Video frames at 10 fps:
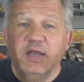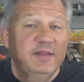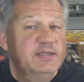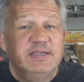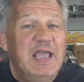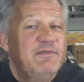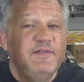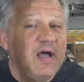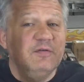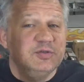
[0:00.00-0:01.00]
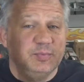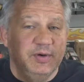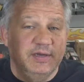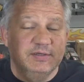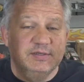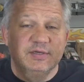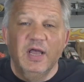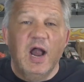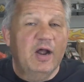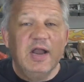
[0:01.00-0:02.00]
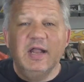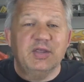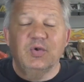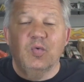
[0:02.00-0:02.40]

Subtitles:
the same valve springs are not going